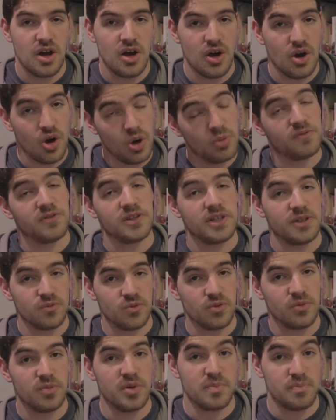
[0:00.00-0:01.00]
Hopefully it
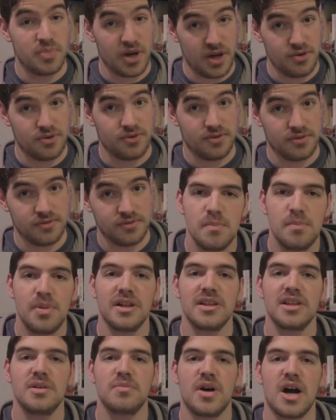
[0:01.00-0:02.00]
will be better.
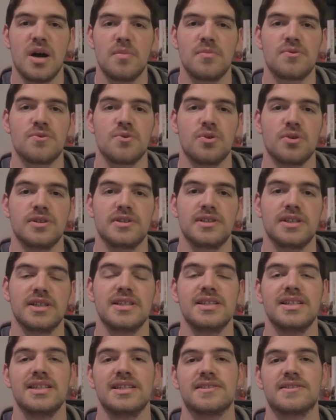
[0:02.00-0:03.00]
Billy Bob
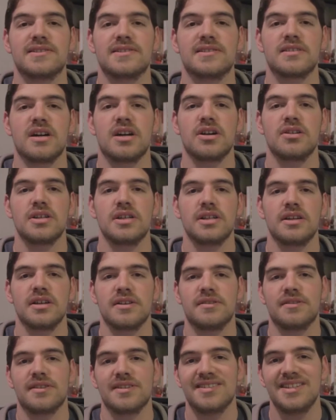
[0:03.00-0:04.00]
Thornton is starring
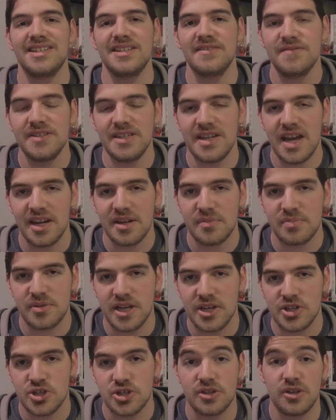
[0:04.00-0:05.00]
in the TV
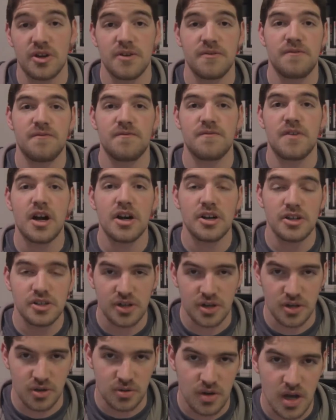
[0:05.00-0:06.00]
adaptation of
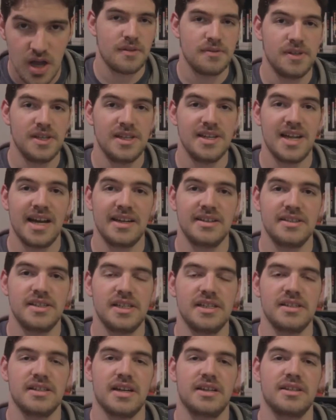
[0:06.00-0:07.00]
Fargo, the
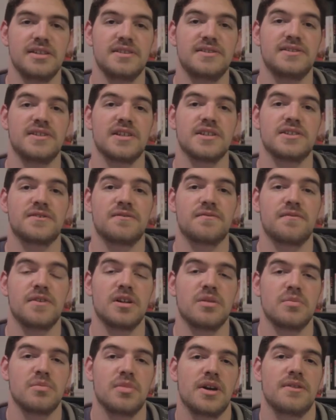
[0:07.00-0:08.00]
1996
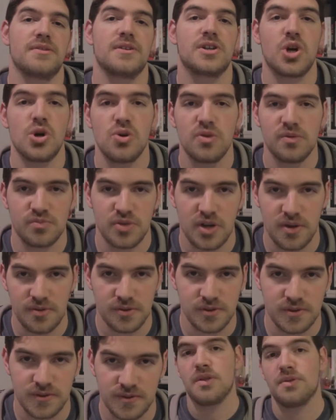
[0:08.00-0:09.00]
film by the Coen
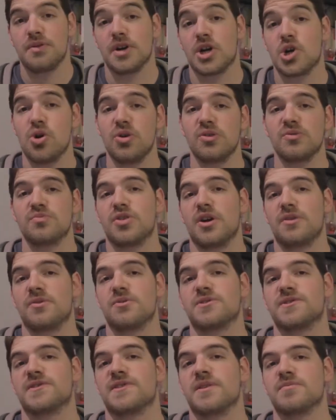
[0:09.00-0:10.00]
brothers. The Coen
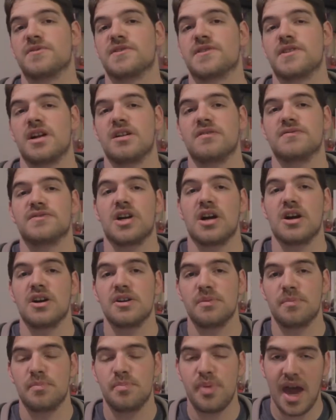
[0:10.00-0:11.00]
brothers themselves
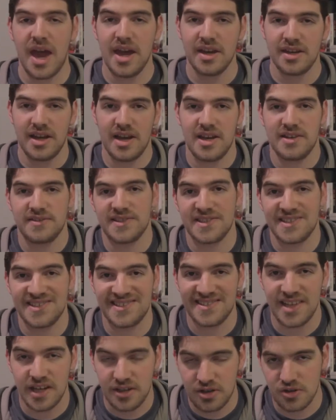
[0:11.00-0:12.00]
are back as
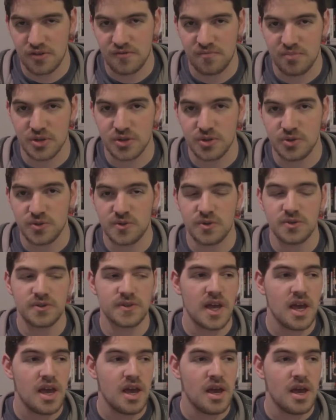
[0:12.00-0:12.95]
executive producers,